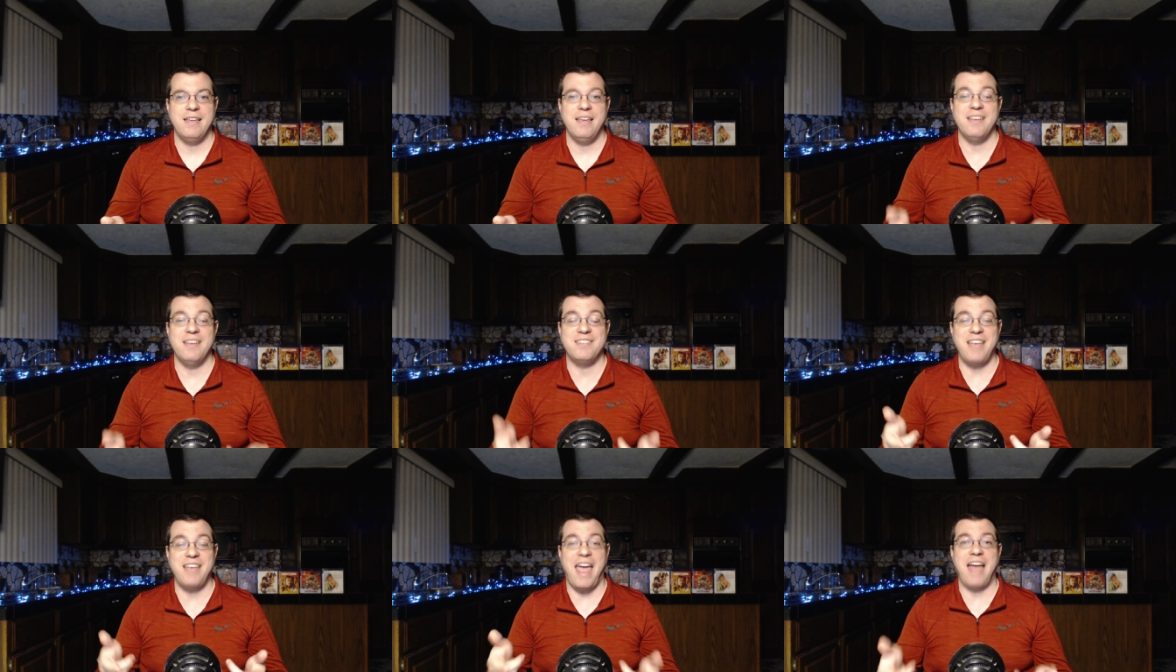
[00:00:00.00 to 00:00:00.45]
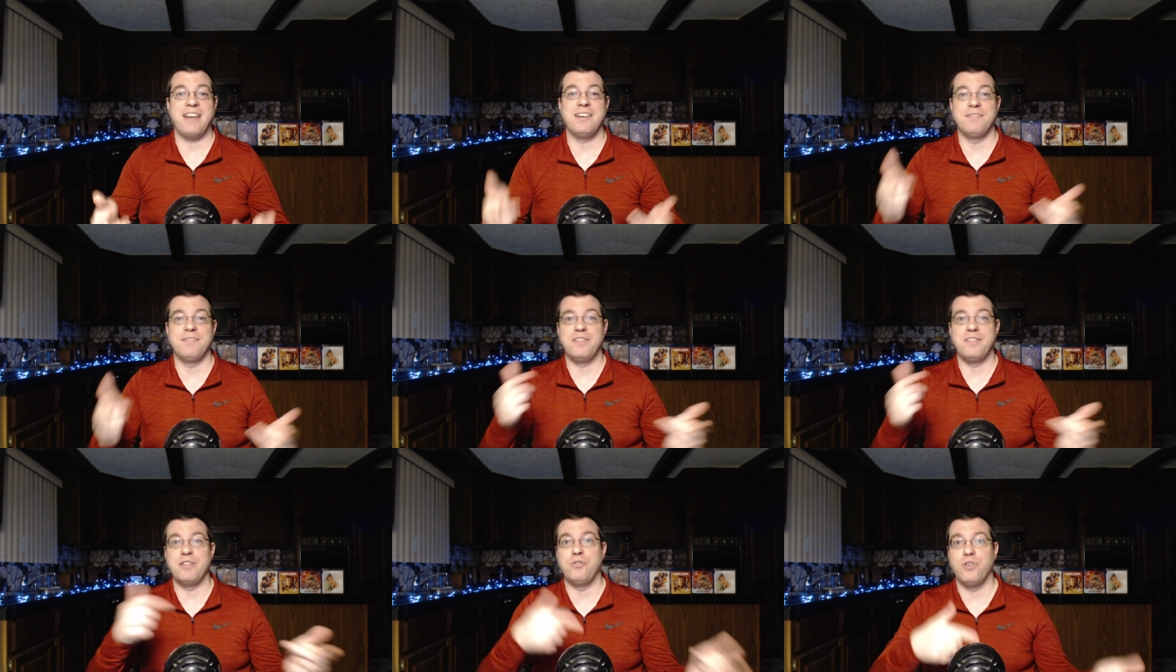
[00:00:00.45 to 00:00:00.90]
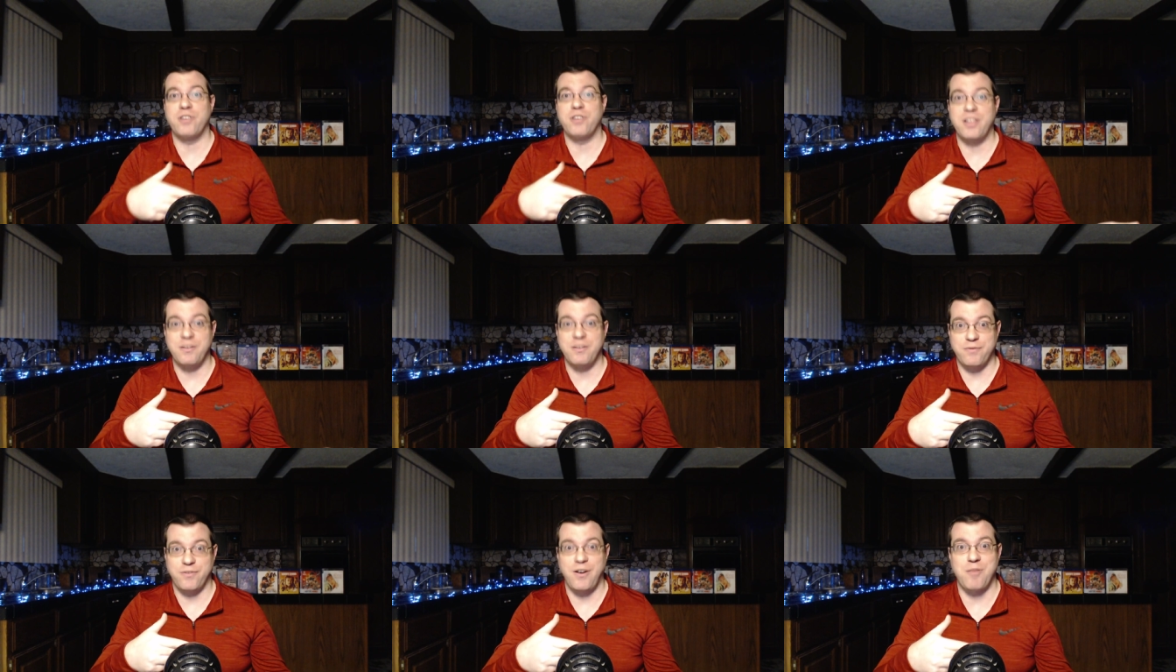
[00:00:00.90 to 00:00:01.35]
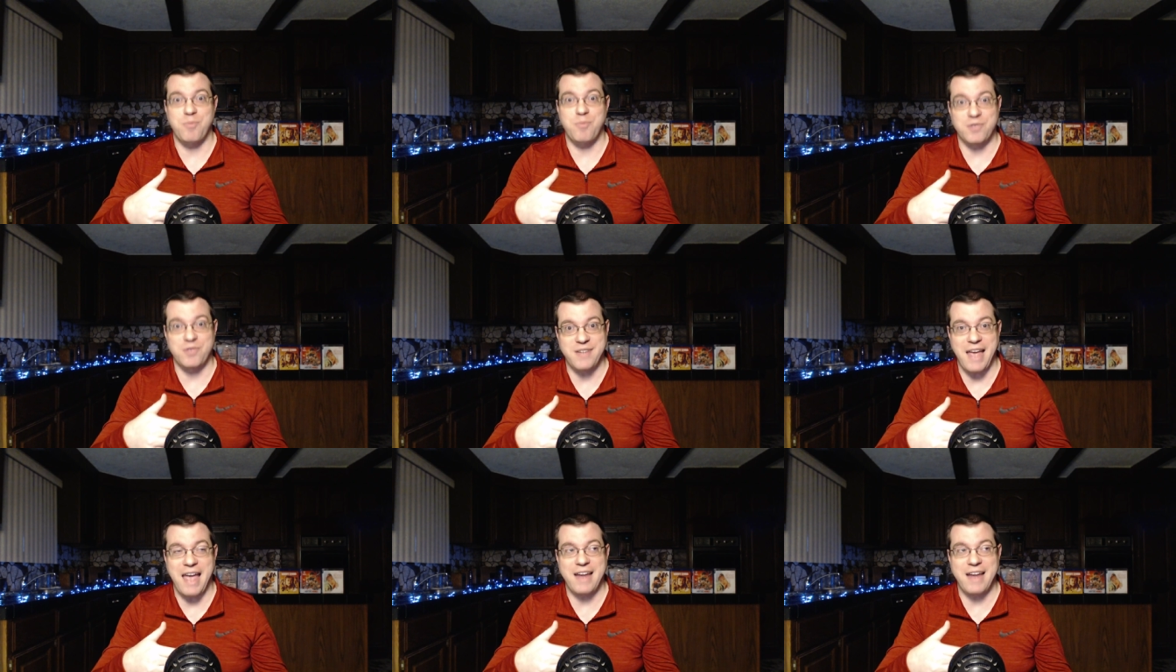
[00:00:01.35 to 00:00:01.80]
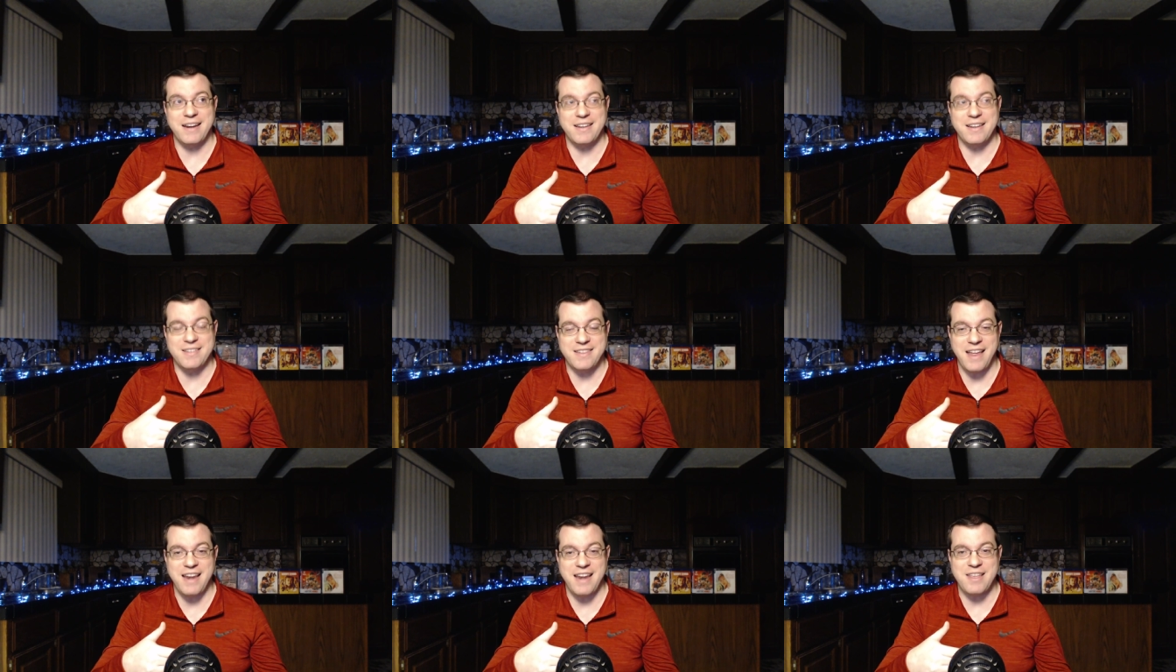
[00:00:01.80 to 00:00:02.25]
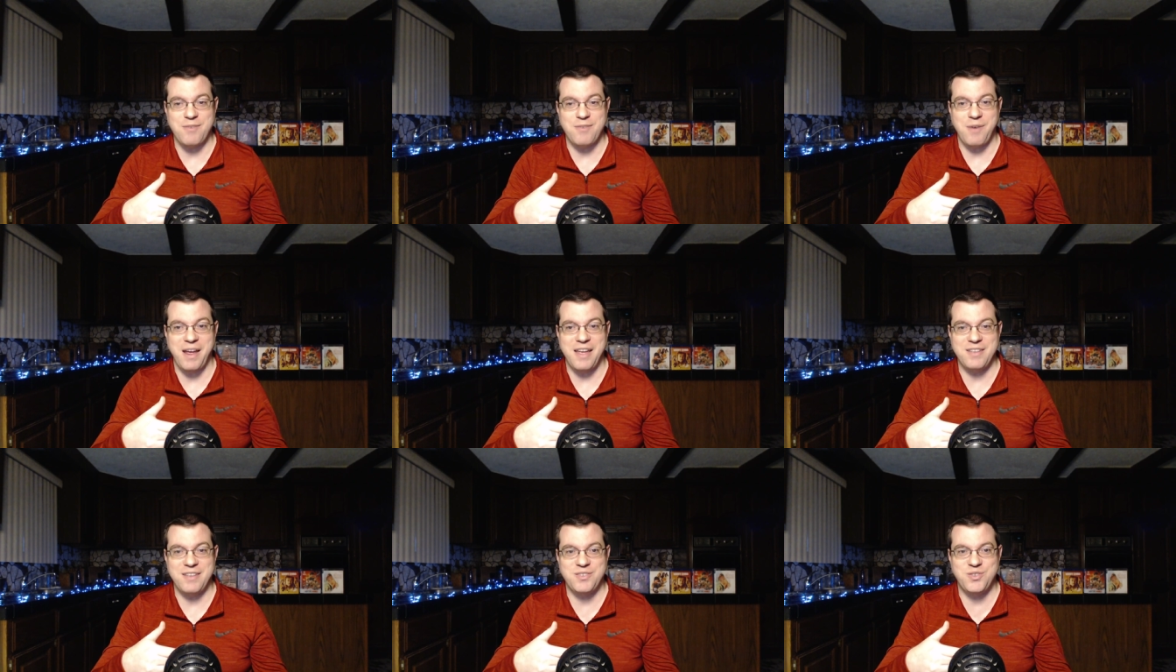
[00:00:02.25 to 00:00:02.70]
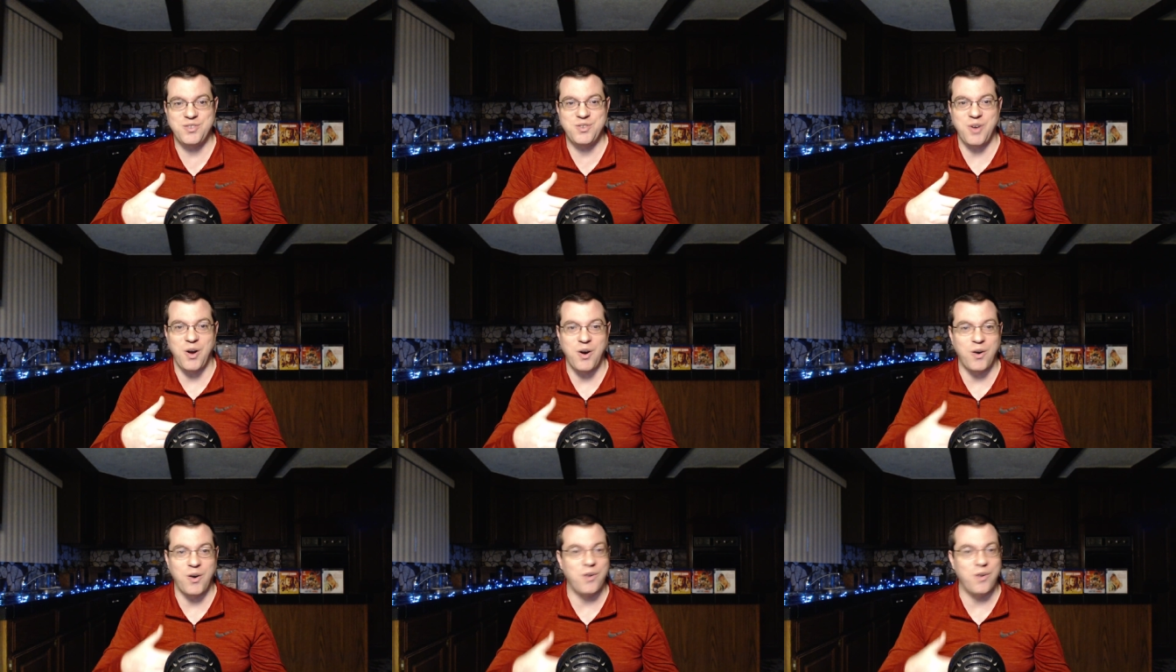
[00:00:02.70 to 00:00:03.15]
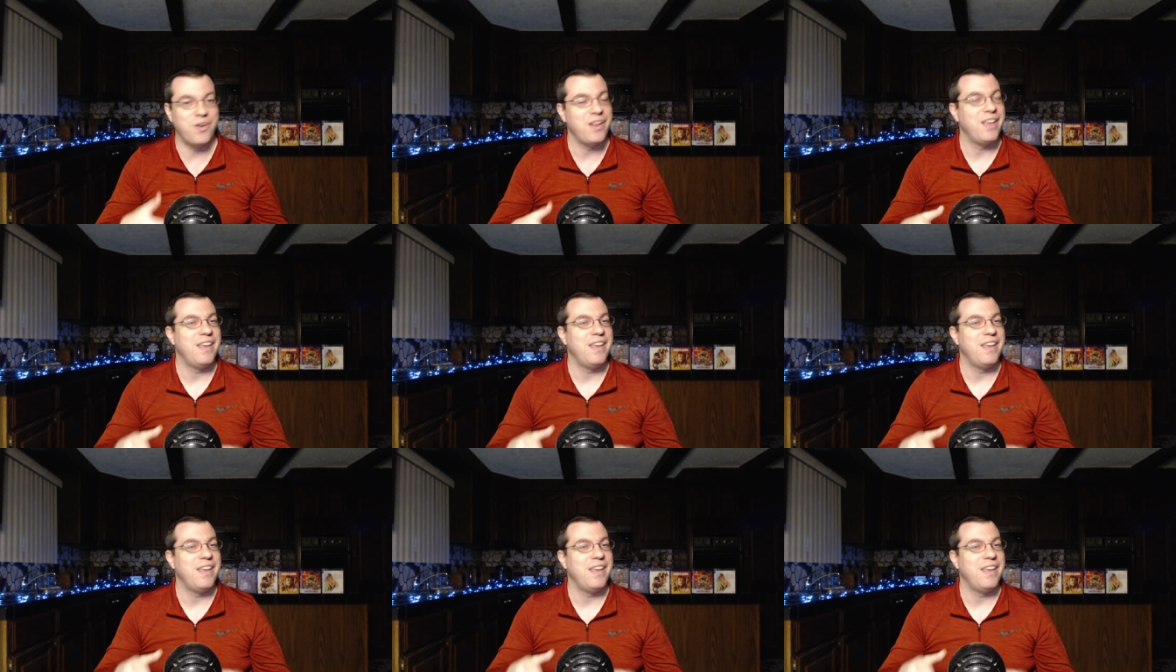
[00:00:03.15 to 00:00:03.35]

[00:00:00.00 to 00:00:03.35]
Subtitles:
is actively looking for our protagonist anyways. So